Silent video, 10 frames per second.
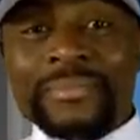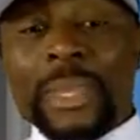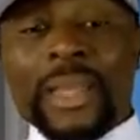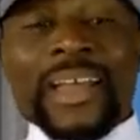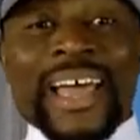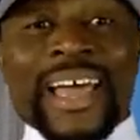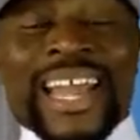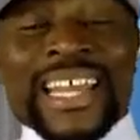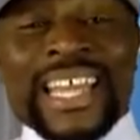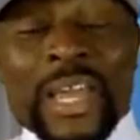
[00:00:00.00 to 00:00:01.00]
Now
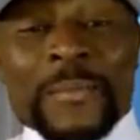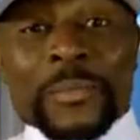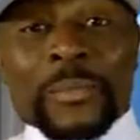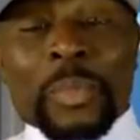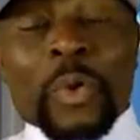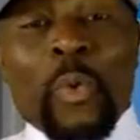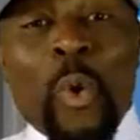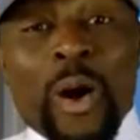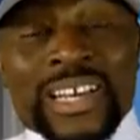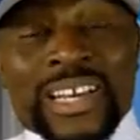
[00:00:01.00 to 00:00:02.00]
they work
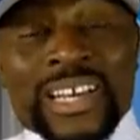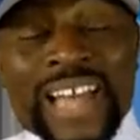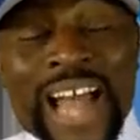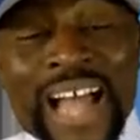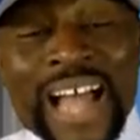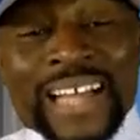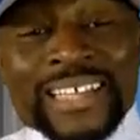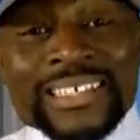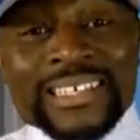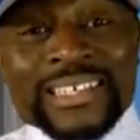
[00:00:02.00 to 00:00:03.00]
that way
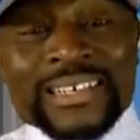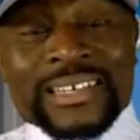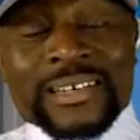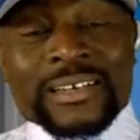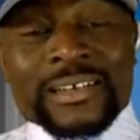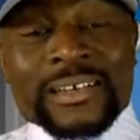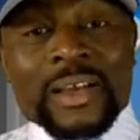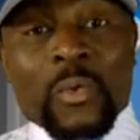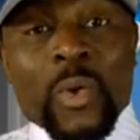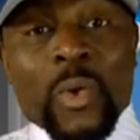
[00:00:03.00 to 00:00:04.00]
with the defense
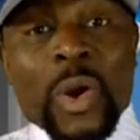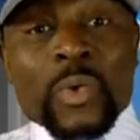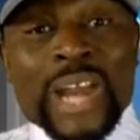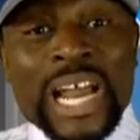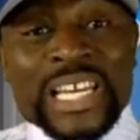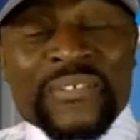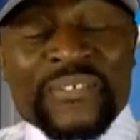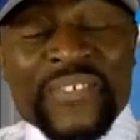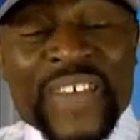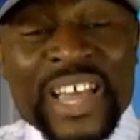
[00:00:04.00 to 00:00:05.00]
forces. They
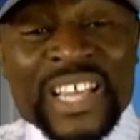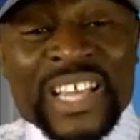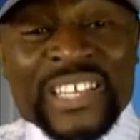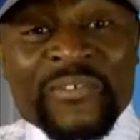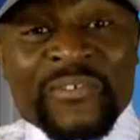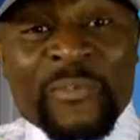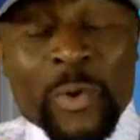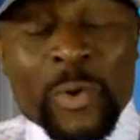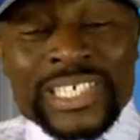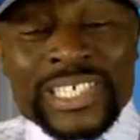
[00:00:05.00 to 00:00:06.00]
don't do them.
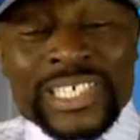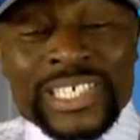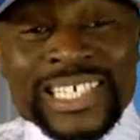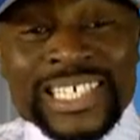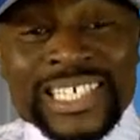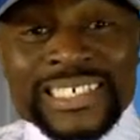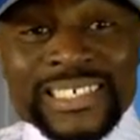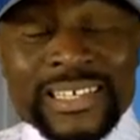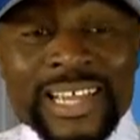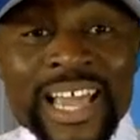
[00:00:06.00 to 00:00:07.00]
This
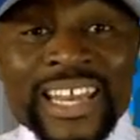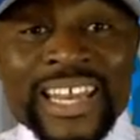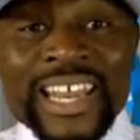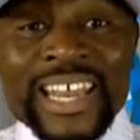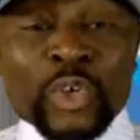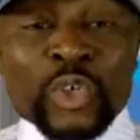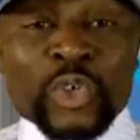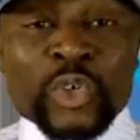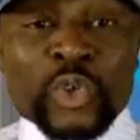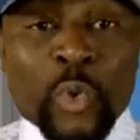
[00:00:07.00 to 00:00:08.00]
one, now part
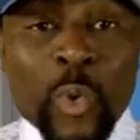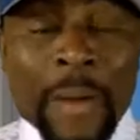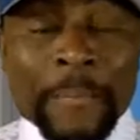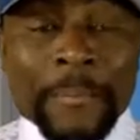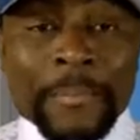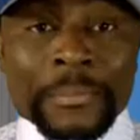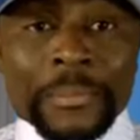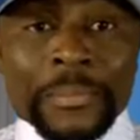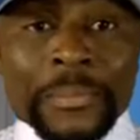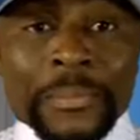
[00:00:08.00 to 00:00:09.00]
of the stabilization
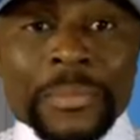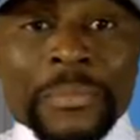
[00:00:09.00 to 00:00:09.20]
plan.